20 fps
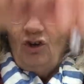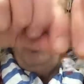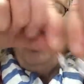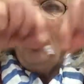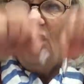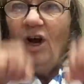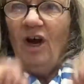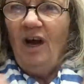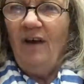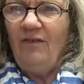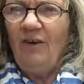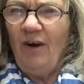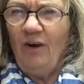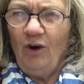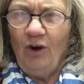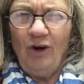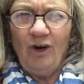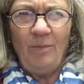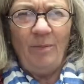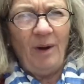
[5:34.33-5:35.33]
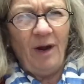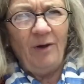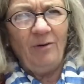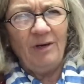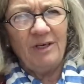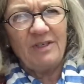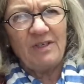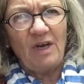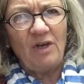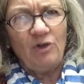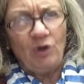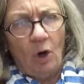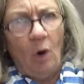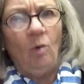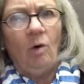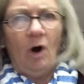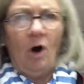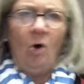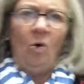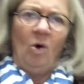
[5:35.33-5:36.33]
Have you ever heard a pirate say, yo
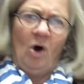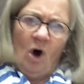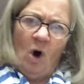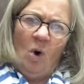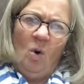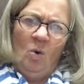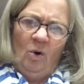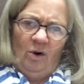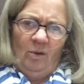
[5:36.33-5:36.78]
ho ho,